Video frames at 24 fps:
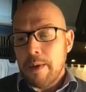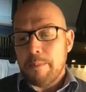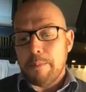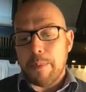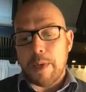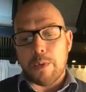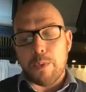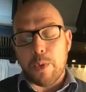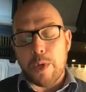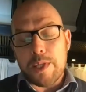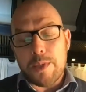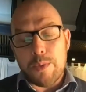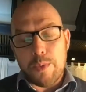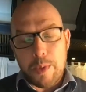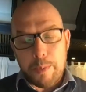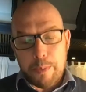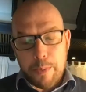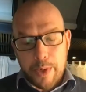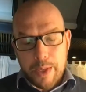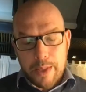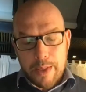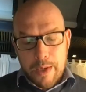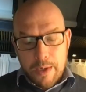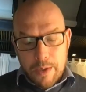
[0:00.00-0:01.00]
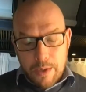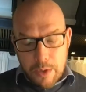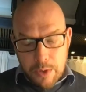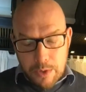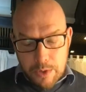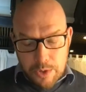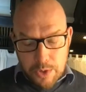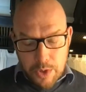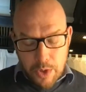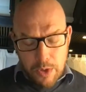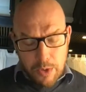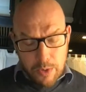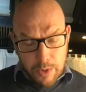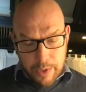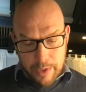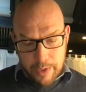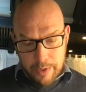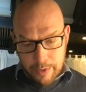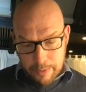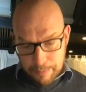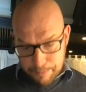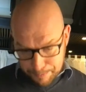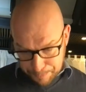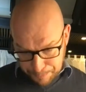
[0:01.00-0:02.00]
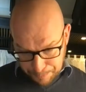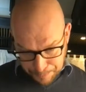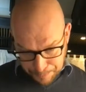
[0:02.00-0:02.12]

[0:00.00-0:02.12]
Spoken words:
But once we bring that control in,